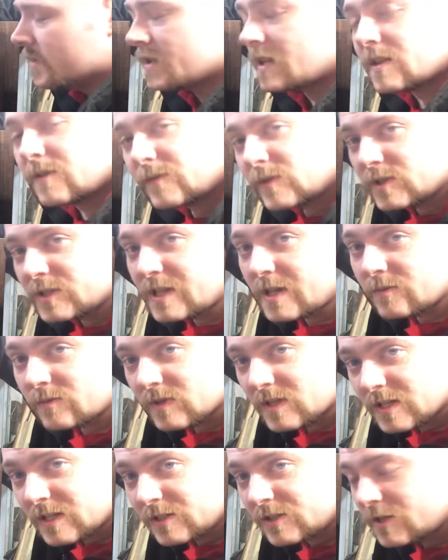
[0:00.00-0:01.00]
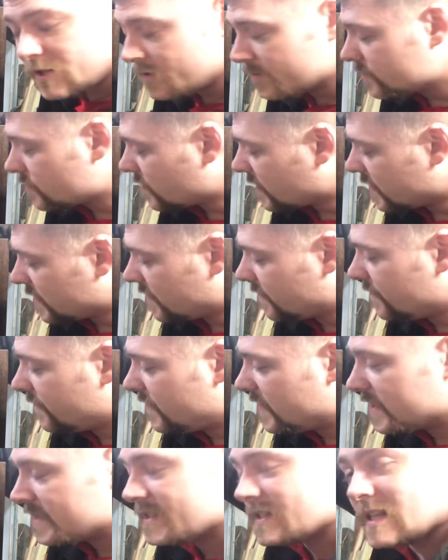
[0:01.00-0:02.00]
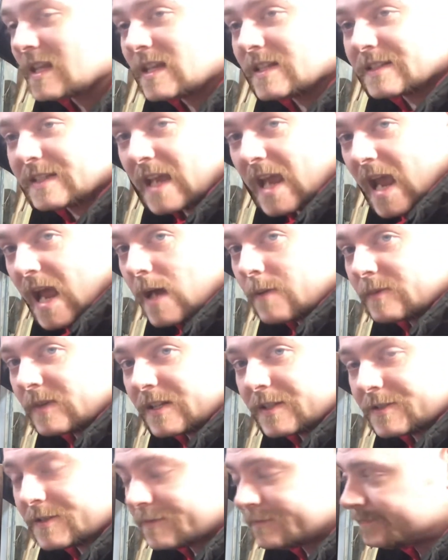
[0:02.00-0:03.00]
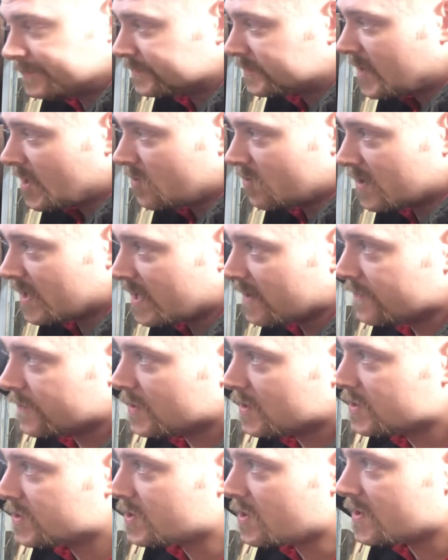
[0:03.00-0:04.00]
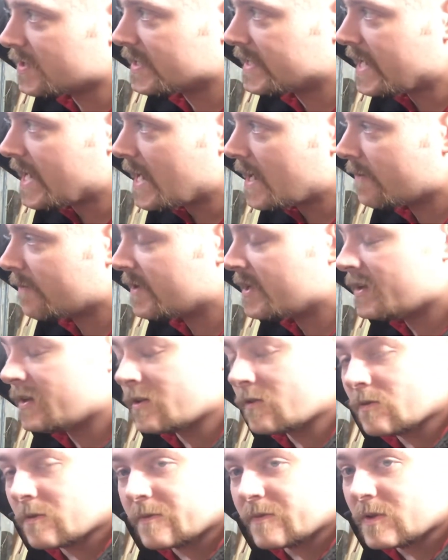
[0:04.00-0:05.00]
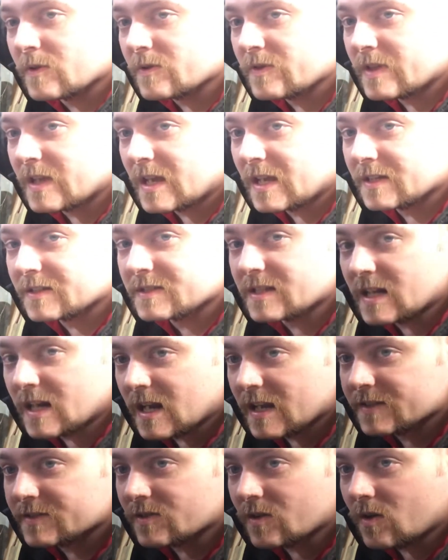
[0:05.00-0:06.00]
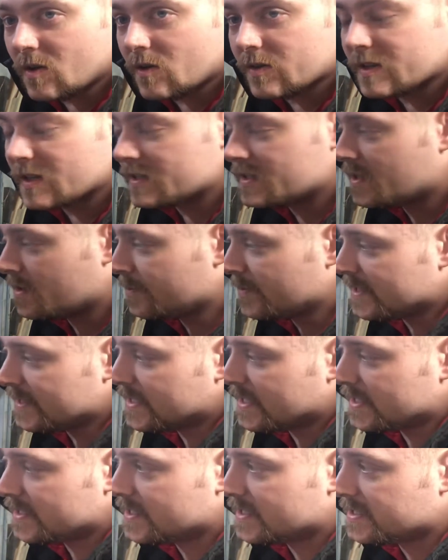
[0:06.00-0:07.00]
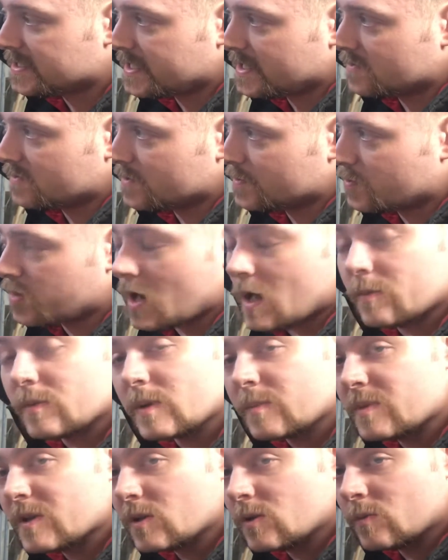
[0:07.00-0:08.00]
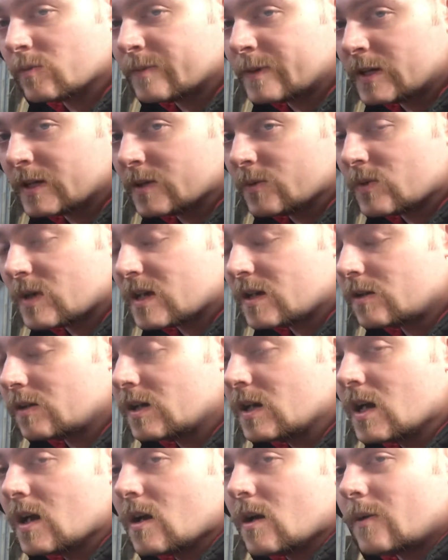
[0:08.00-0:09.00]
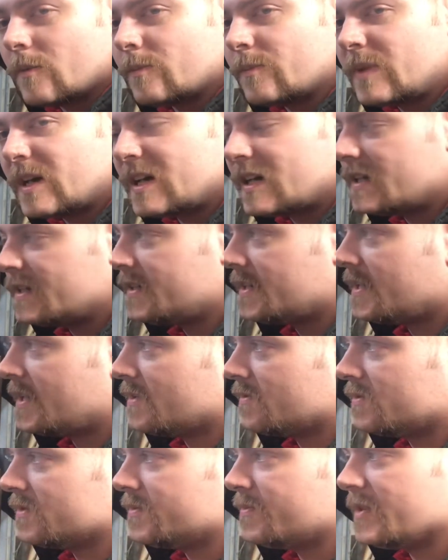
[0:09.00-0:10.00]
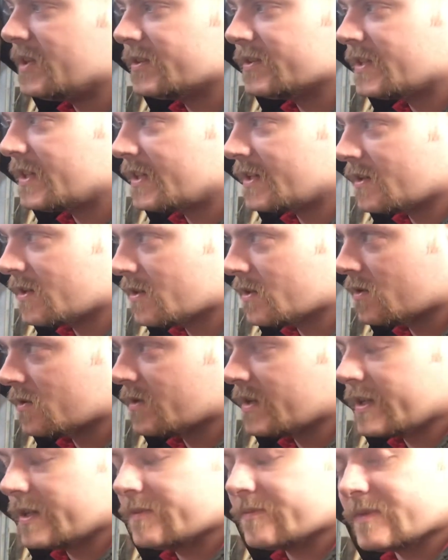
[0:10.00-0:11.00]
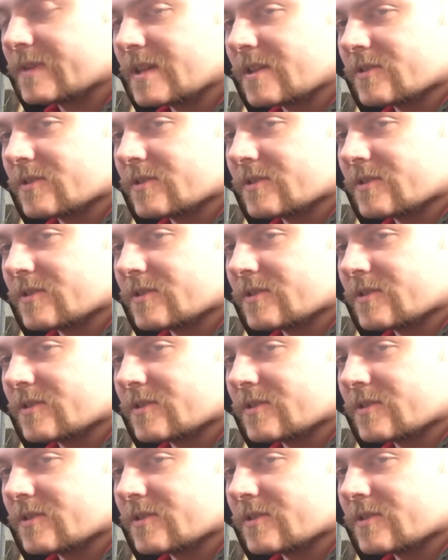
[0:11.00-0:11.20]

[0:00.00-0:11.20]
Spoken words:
the first thing we're going to do is we're going to fix these cabinets. When I first saw the cabinet, there were a few things that I saw that tell me that this thing was probably built pretty well, but it was built in a hurry. There's